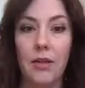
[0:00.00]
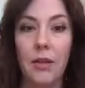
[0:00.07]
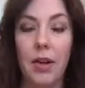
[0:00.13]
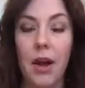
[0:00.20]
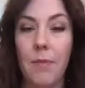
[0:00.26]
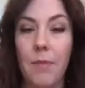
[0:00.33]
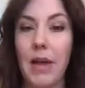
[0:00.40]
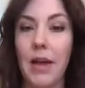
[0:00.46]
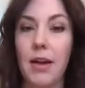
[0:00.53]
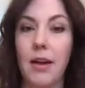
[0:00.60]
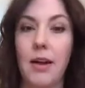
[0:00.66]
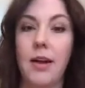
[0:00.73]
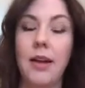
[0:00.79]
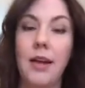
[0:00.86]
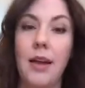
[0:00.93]
I would hop back
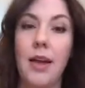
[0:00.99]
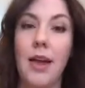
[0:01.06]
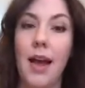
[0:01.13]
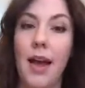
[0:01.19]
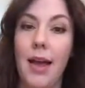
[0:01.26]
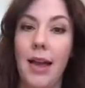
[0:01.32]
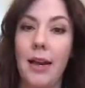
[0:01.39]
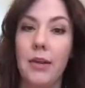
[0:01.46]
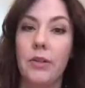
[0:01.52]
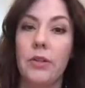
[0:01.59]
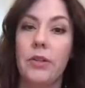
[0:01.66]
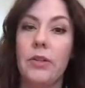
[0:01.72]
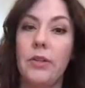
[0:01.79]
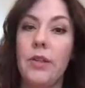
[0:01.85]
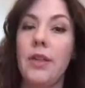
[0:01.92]
on. Hey,
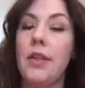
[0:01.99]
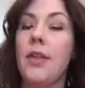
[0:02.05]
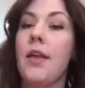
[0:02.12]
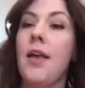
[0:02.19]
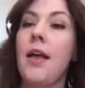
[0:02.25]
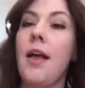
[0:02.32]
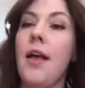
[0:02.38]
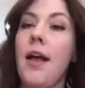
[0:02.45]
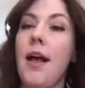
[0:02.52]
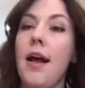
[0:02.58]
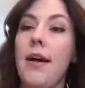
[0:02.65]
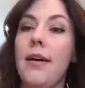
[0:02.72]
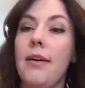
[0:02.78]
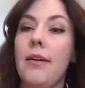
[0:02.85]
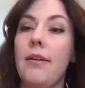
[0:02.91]
Nicole.
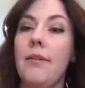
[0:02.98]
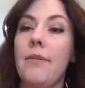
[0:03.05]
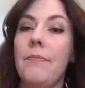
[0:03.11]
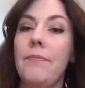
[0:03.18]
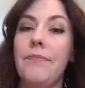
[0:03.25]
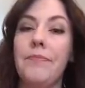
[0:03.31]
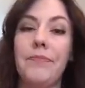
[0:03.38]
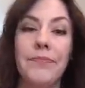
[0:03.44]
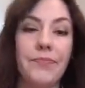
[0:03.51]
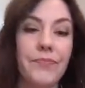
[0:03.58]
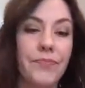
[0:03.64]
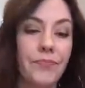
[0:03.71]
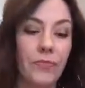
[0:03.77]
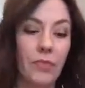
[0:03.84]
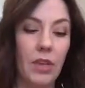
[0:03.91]

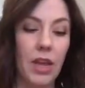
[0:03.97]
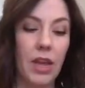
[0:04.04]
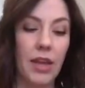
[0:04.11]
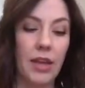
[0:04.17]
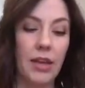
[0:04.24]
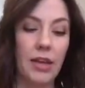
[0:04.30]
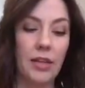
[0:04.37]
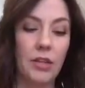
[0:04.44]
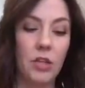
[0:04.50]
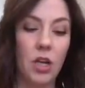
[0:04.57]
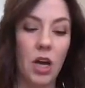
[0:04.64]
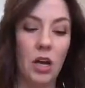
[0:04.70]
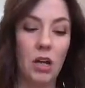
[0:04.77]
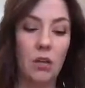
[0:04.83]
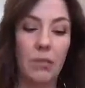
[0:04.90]
And
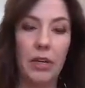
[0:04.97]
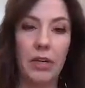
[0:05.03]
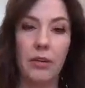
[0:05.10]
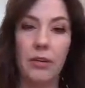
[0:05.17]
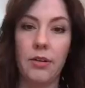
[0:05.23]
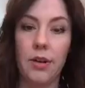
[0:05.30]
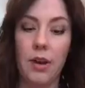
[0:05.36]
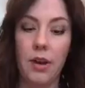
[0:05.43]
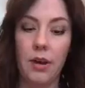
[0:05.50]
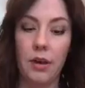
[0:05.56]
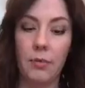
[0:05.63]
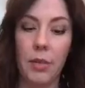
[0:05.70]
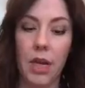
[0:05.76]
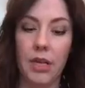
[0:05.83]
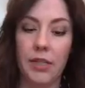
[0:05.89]
talk about
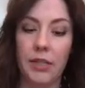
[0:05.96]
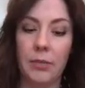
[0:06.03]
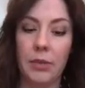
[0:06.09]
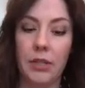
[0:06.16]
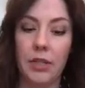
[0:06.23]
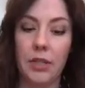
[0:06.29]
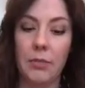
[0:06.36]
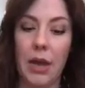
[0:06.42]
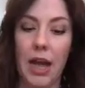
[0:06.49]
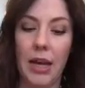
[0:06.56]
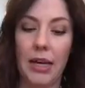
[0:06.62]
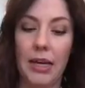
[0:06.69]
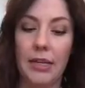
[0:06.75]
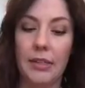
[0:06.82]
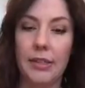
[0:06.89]
possibility
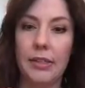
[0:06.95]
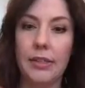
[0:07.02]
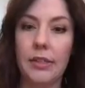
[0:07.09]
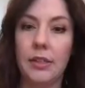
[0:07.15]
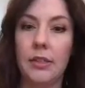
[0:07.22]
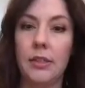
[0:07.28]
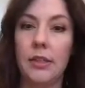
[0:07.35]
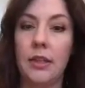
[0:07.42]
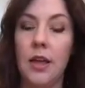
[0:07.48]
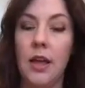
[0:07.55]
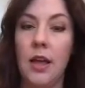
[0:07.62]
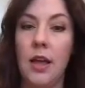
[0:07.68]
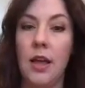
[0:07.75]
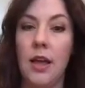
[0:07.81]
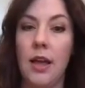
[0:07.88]
packets.
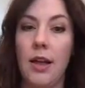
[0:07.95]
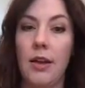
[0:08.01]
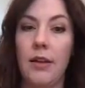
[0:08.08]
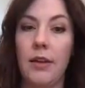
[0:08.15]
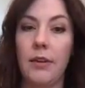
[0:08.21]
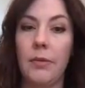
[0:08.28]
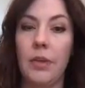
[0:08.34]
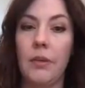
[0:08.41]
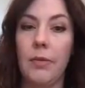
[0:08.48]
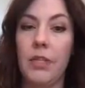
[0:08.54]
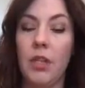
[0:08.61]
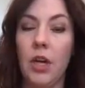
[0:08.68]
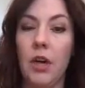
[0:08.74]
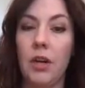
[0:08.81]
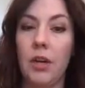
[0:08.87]
I'm going to be
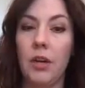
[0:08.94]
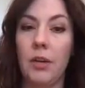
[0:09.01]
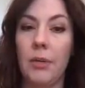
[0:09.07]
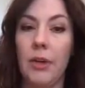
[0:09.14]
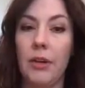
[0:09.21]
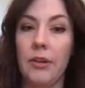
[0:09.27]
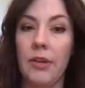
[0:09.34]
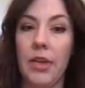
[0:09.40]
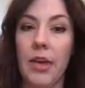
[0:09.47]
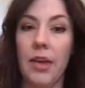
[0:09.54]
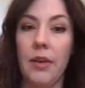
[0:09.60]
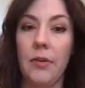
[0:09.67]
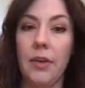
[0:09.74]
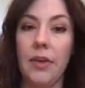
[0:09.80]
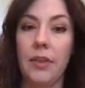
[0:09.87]
talking about
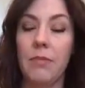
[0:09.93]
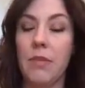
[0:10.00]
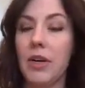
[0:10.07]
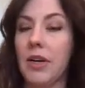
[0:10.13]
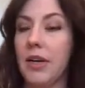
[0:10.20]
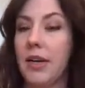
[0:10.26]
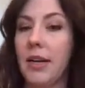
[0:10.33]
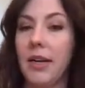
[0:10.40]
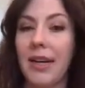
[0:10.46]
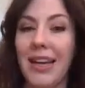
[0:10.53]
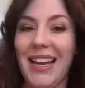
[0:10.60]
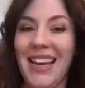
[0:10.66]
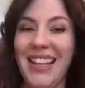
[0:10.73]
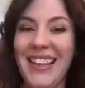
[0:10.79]
that with my